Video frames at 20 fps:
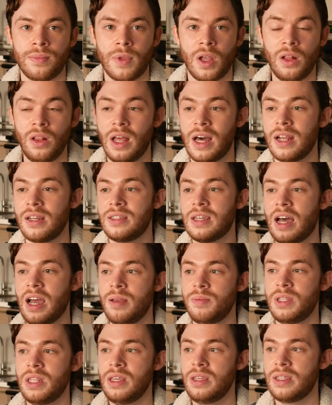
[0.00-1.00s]
A lot of
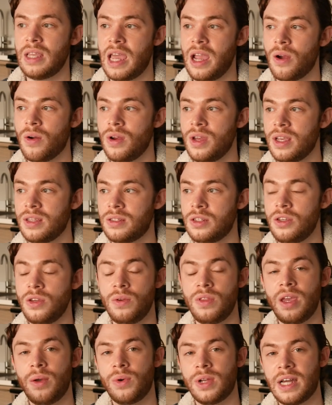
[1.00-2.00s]
times in these areas too,
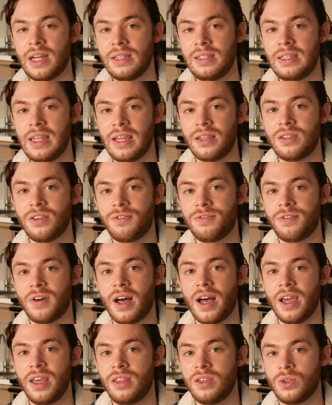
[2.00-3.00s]
they would
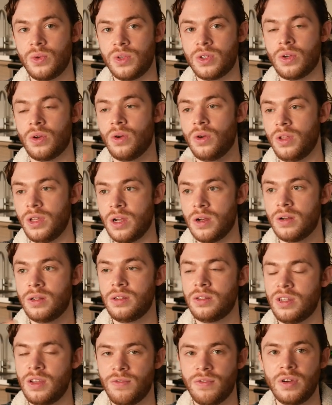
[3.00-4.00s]
identify, this was earlier
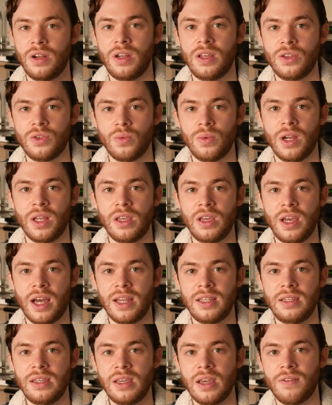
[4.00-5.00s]
in different Israeli I
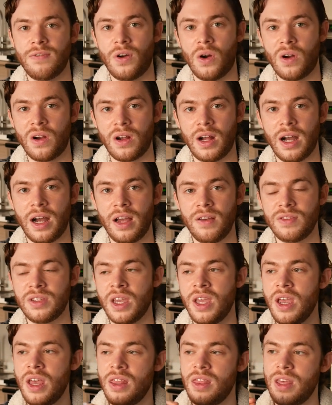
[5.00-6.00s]
D F archives,
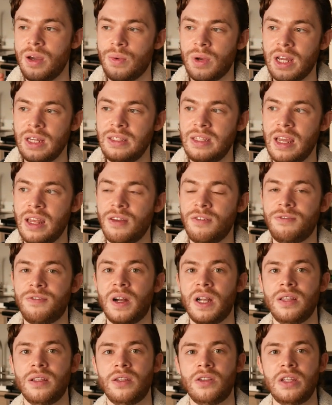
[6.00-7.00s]
they would
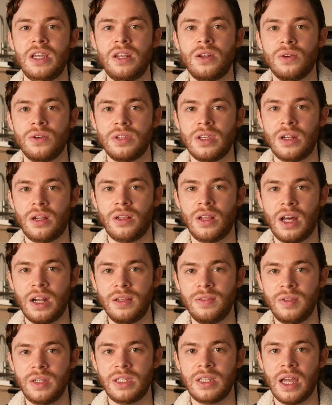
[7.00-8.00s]
identify the leaders in a lot
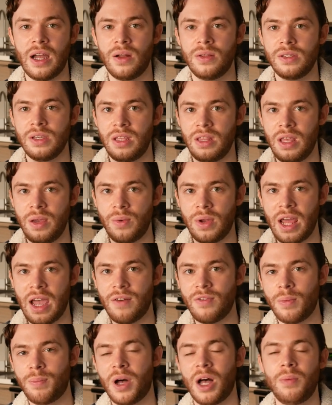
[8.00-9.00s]
of these towns and they would
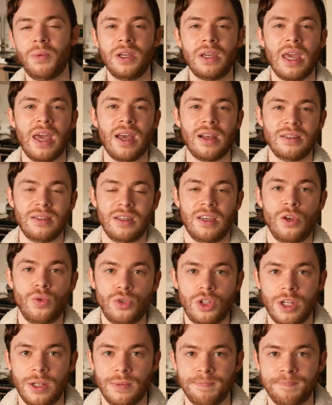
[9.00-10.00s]
have a public
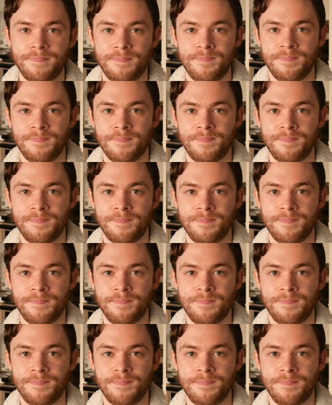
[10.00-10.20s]
execution.